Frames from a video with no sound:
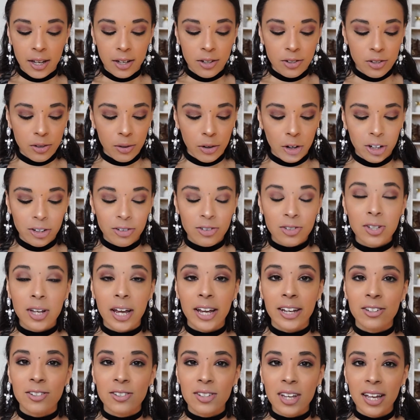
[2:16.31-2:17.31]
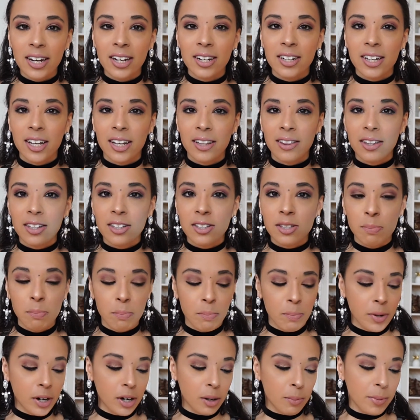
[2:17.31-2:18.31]
So I was excited to get this
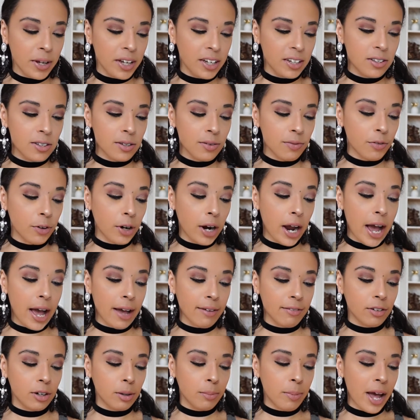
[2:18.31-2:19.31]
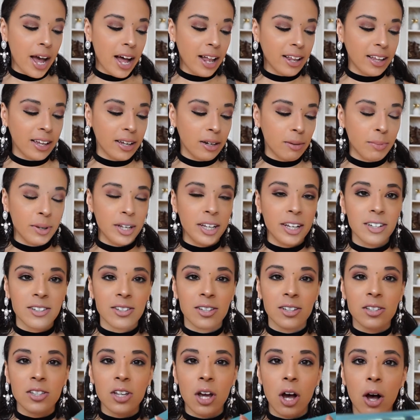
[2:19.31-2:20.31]
Mermaids Forever palette because
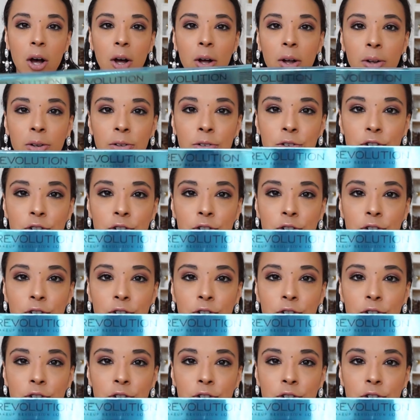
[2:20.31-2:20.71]
it's all